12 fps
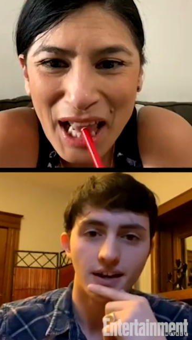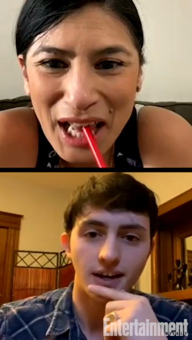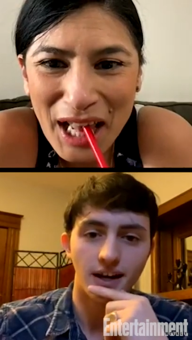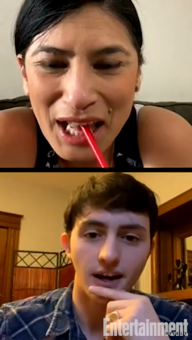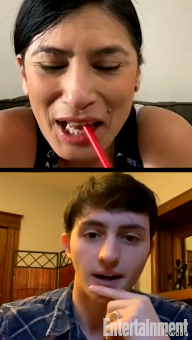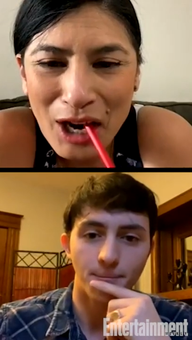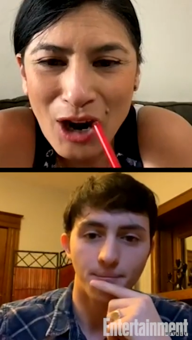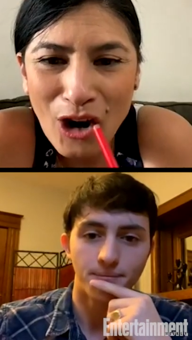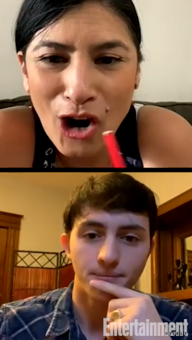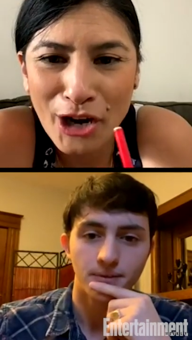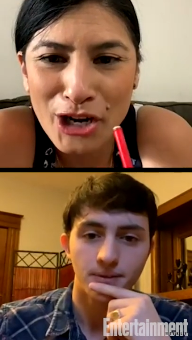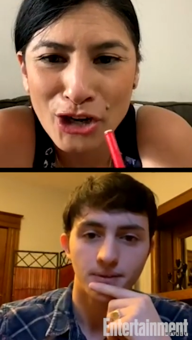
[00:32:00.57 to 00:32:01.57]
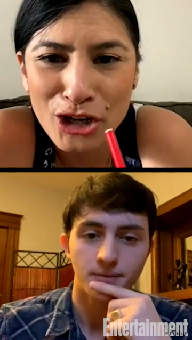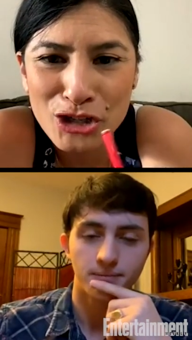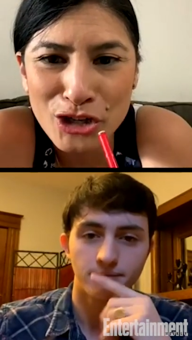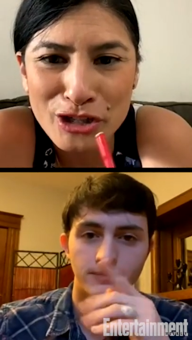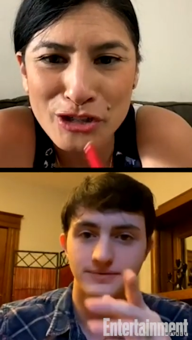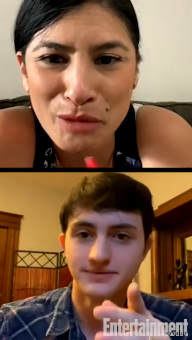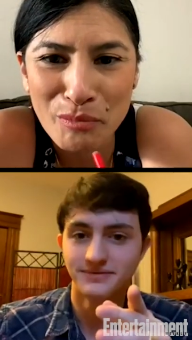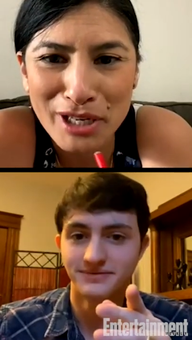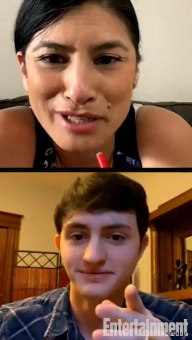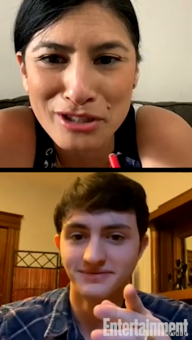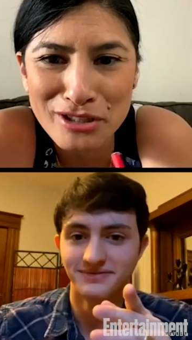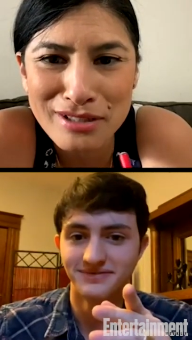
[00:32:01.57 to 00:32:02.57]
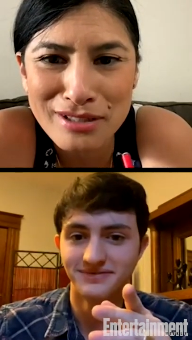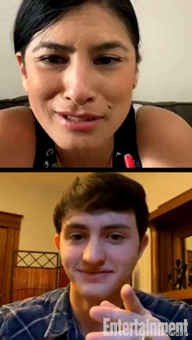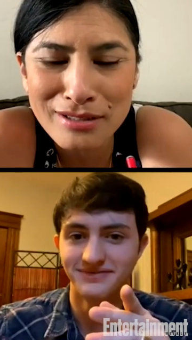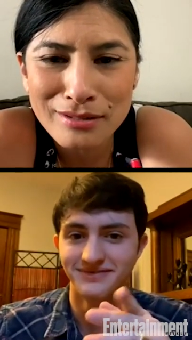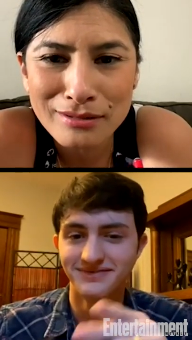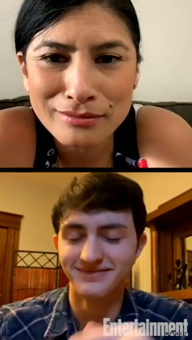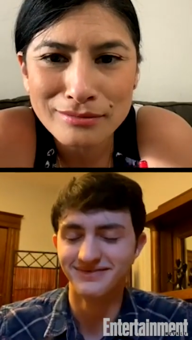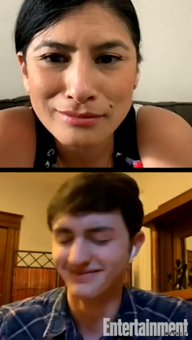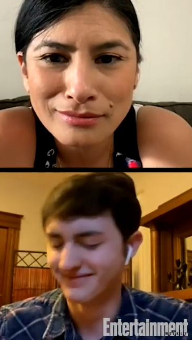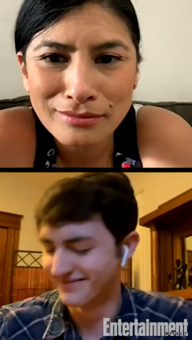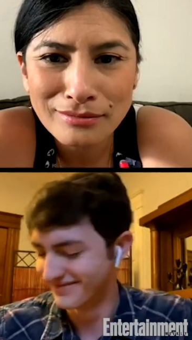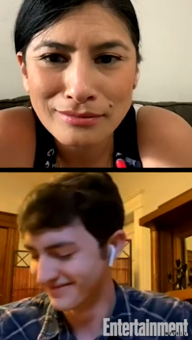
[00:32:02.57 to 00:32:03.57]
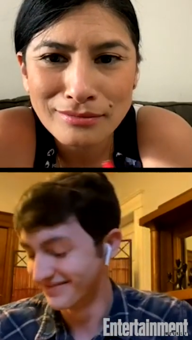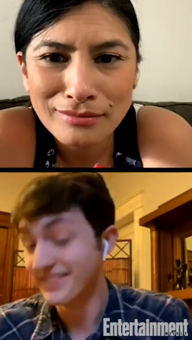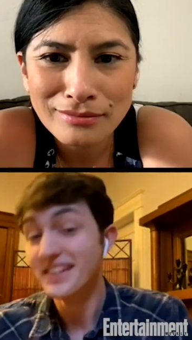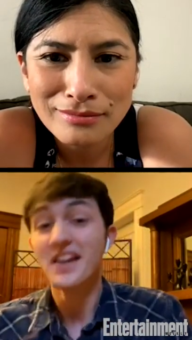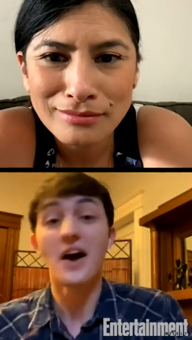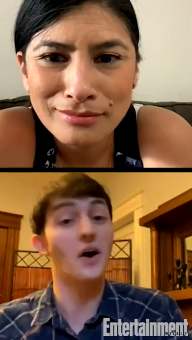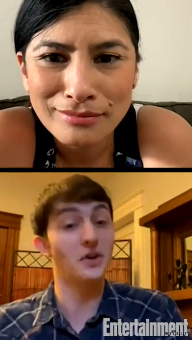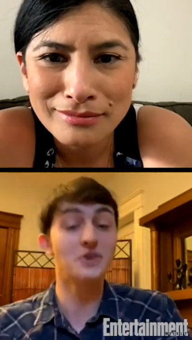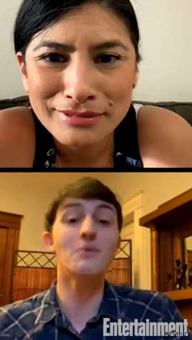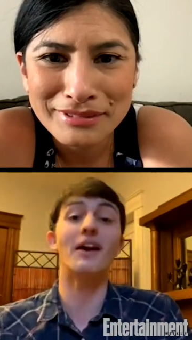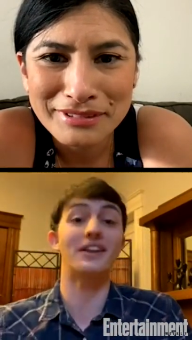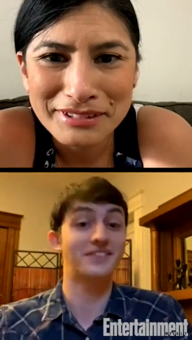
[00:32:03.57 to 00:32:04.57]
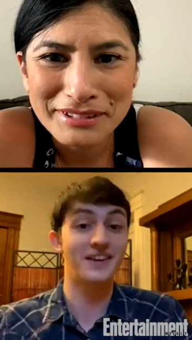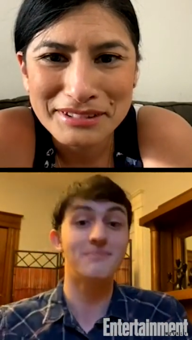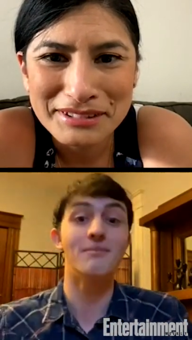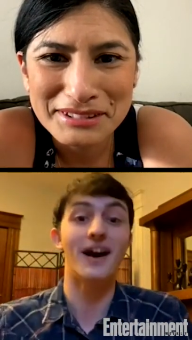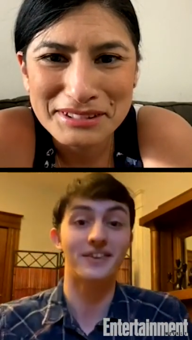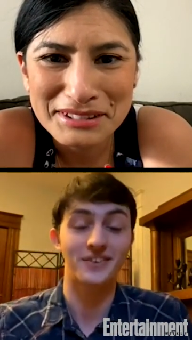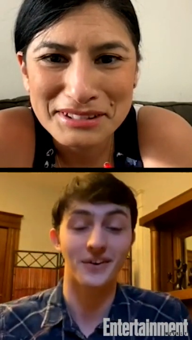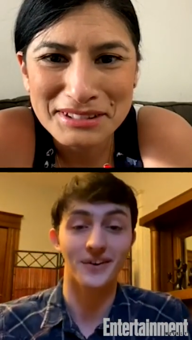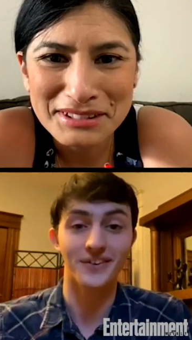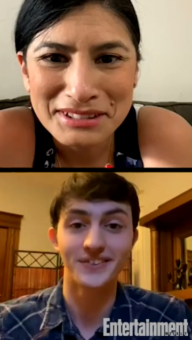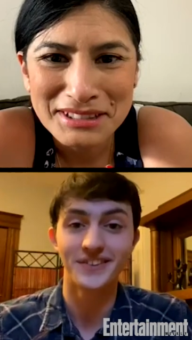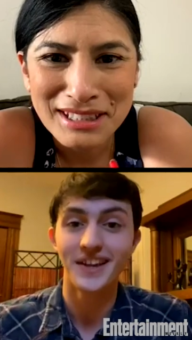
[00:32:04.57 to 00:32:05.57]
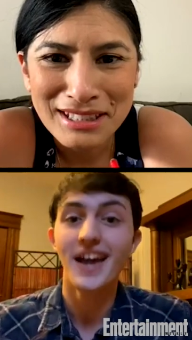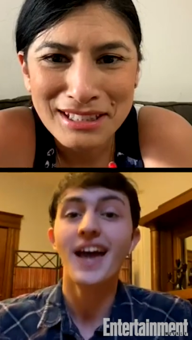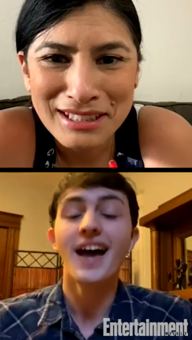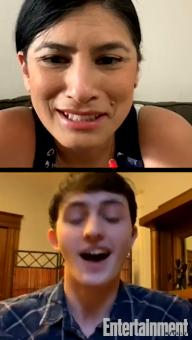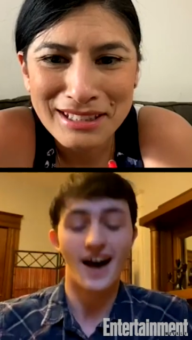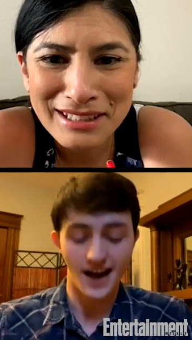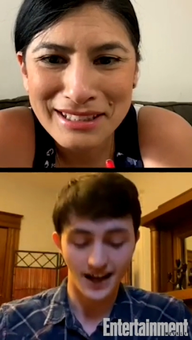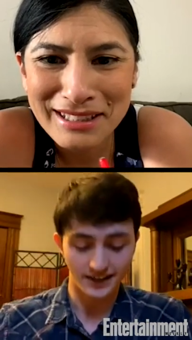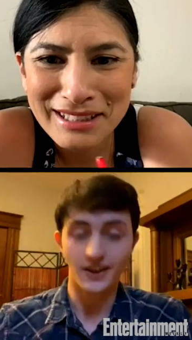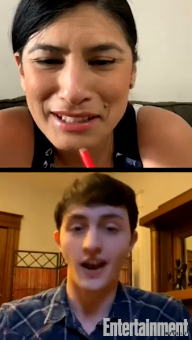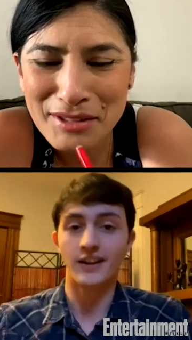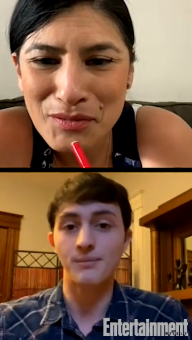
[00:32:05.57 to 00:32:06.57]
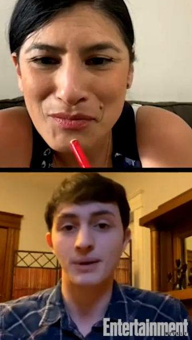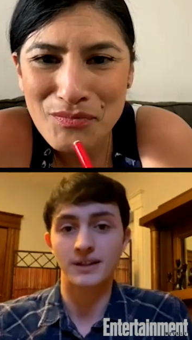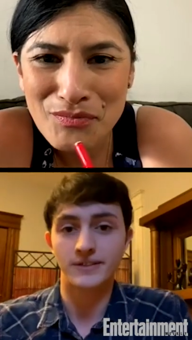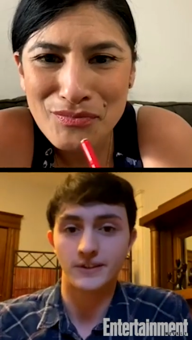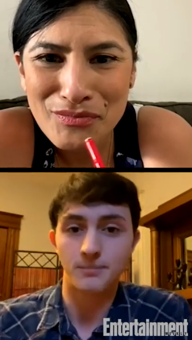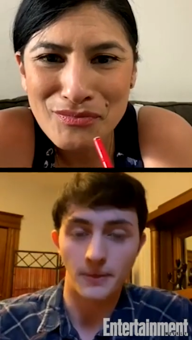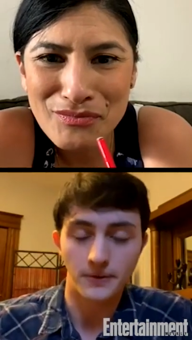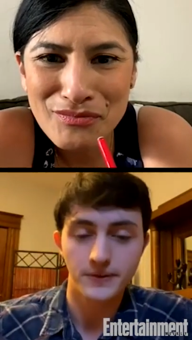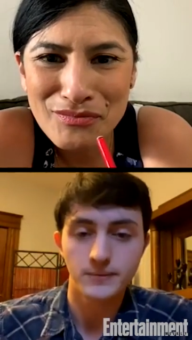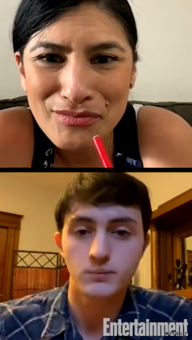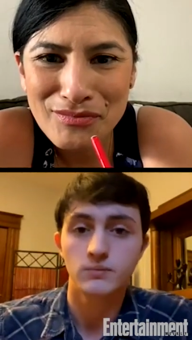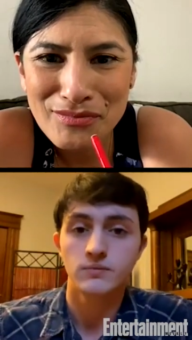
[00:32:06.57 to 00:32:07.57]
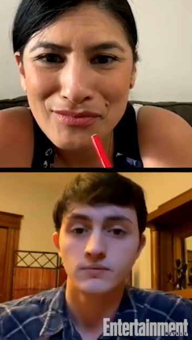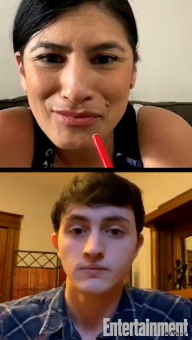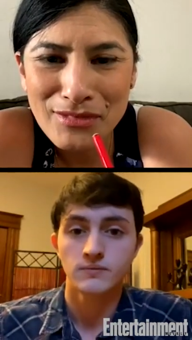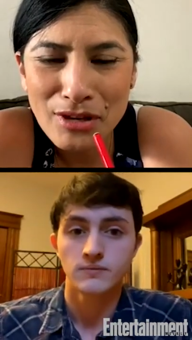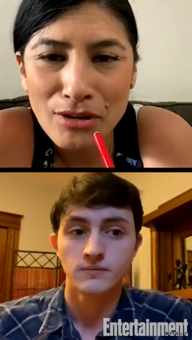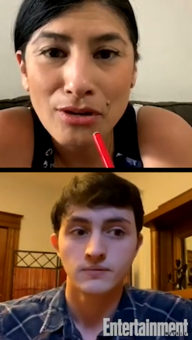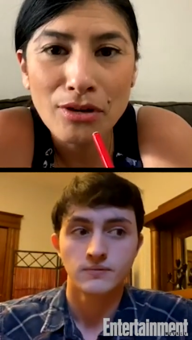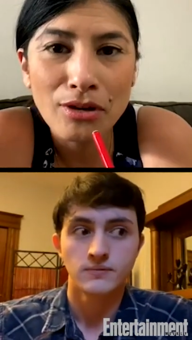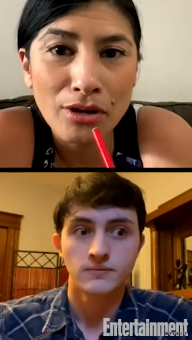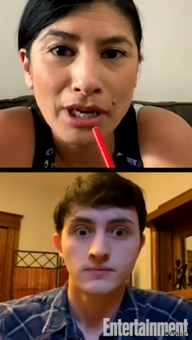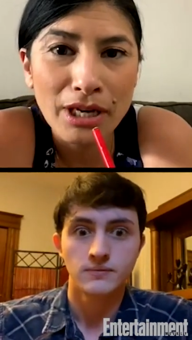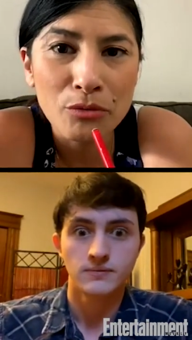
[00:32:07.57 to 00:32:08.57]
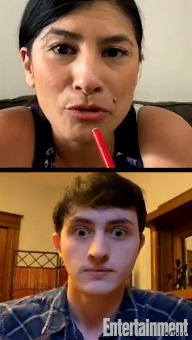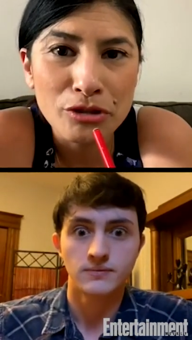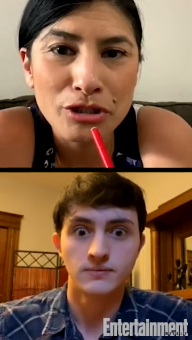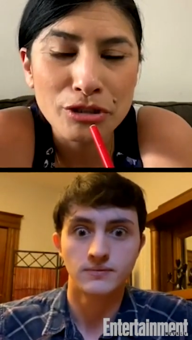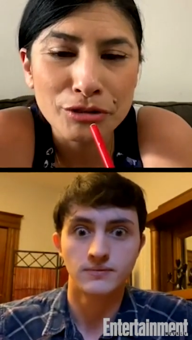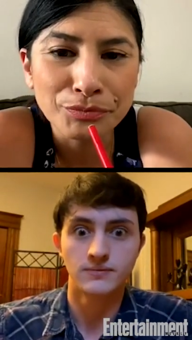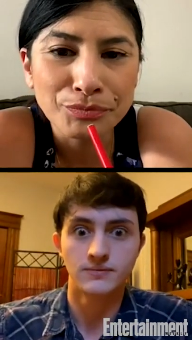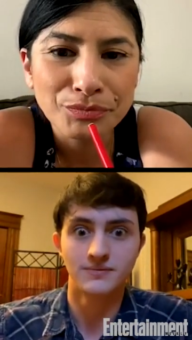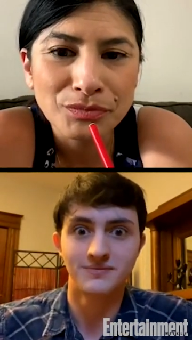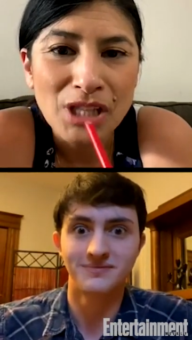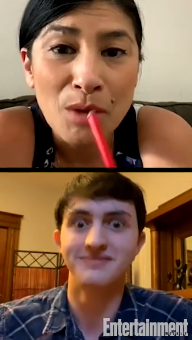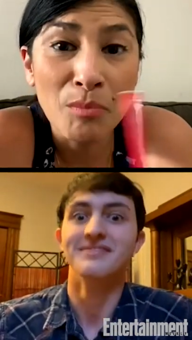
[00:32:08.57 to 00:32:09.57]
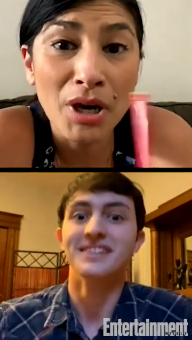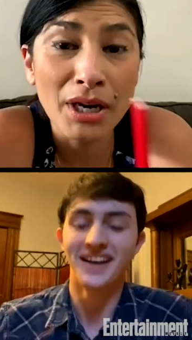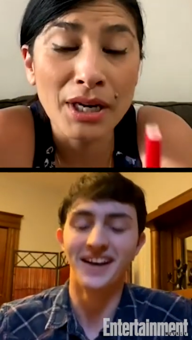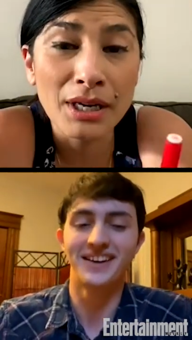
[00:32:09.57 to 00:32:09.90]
Speaker 1: Oh, are you going to show us your muscles?
Speaker 2: Oh, you want to see muscles? Talk to me in 6 months. Okay, will do.
Speaker 1: But